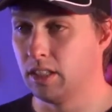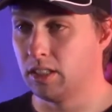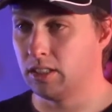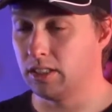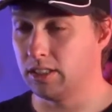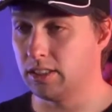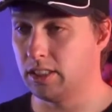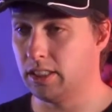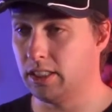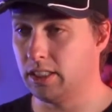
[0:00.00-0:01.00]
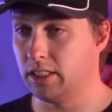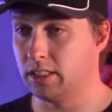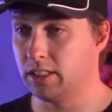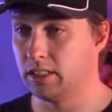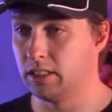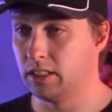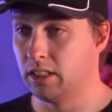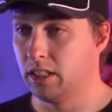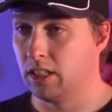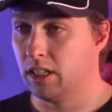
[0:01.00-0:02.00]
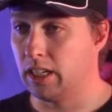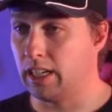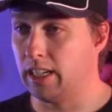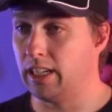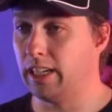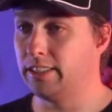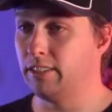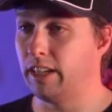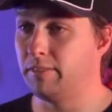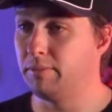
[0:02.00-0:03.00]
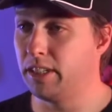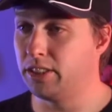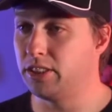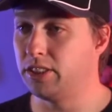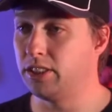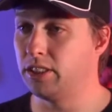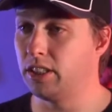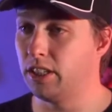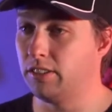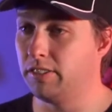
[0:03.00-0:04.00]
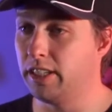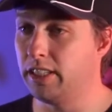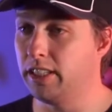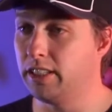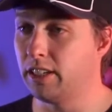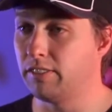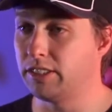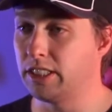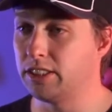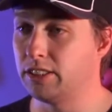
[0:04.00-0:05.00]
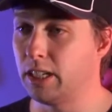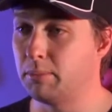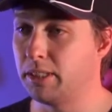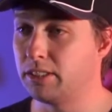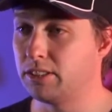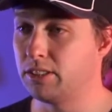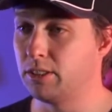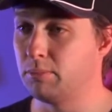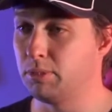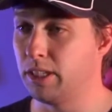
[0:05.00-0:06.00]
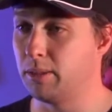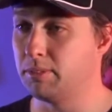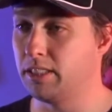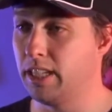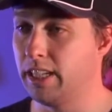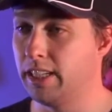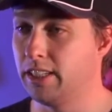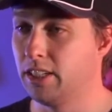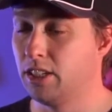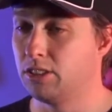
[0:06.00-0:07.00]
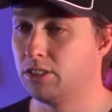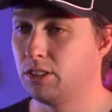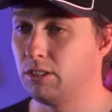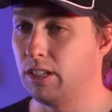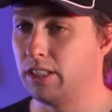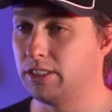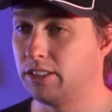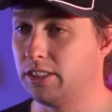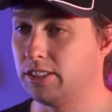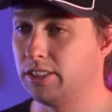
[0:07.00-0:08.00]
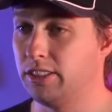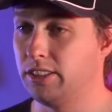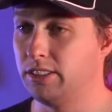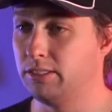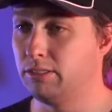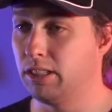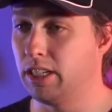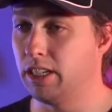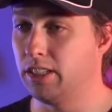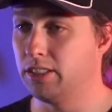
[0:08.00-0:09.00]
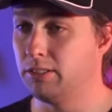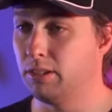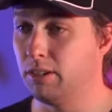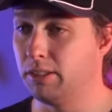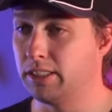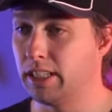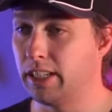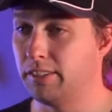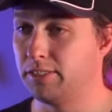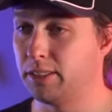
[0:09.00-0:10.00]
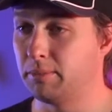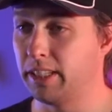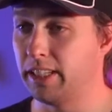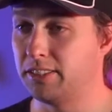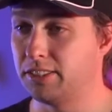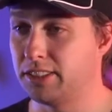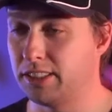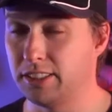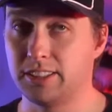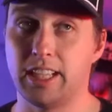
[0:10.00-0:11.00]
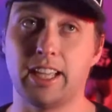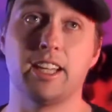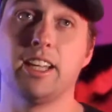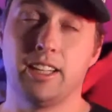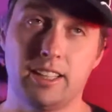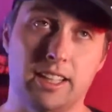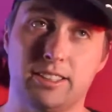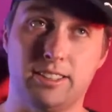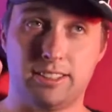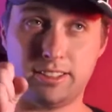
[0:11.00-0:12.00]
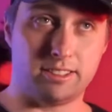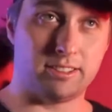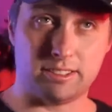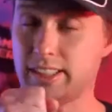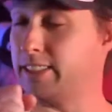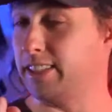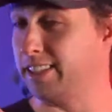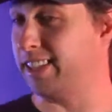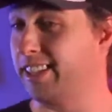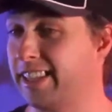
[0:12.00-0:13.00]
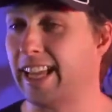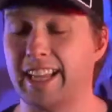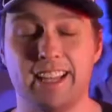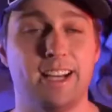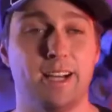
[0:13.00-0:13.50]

Let's see. I don't have much of any conversation topics to bring up today, so I'll just listen to you. You always have something interesting to say. That's great that you think that,